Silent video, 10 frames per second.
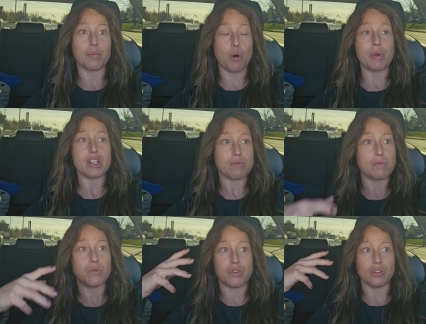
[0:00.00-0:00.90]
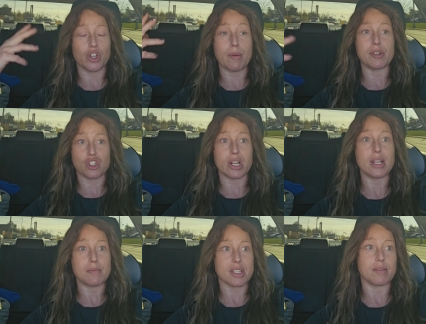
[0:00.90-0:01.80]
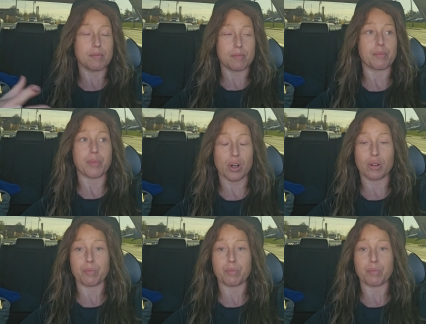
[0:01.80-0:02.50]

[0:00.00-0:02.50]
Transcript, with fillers: will be dreaming dreams and pro